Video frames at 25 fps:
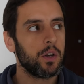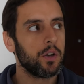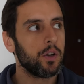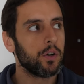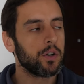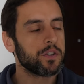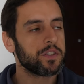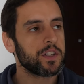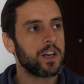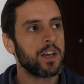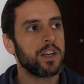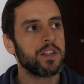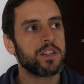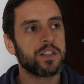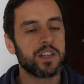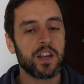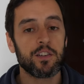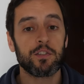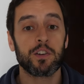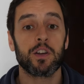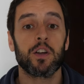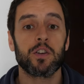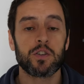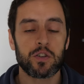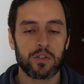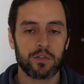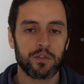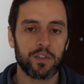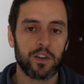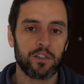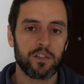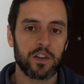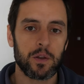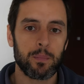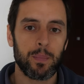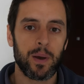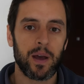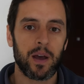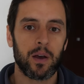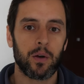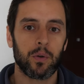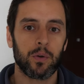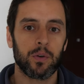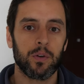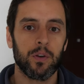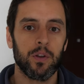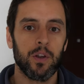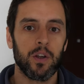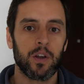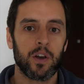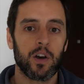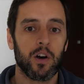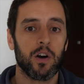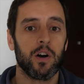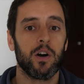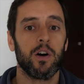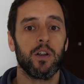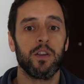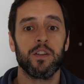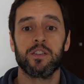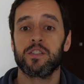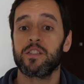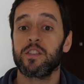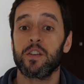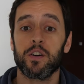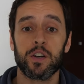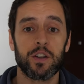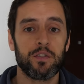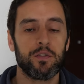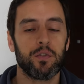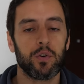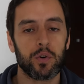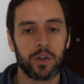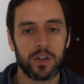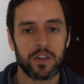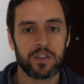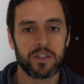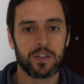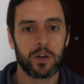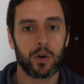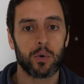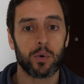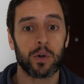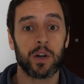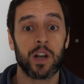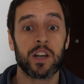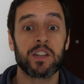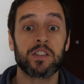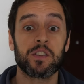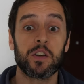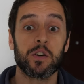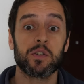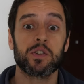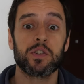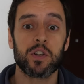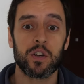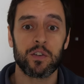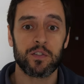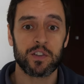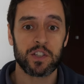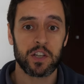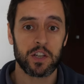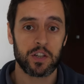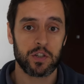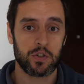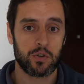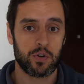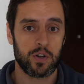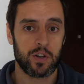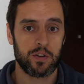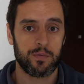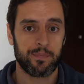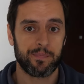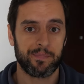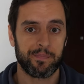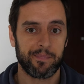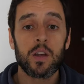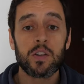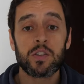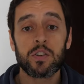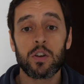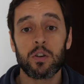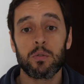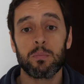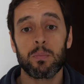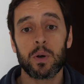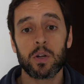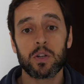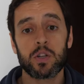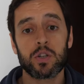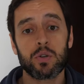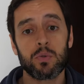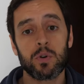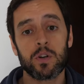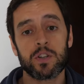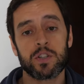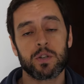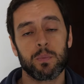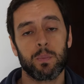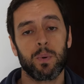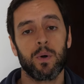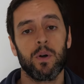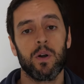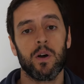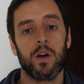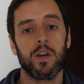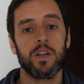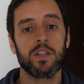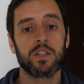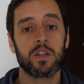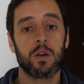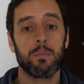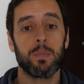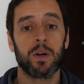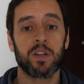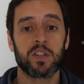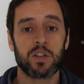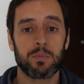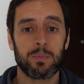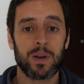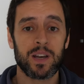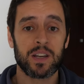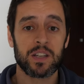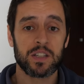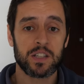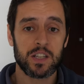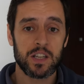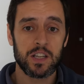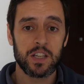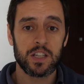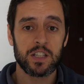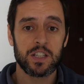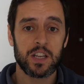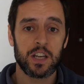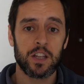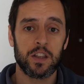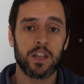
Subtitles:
not a £750 car that's 34 years old and has no service history. So, much to our surprise, a bunch of magazines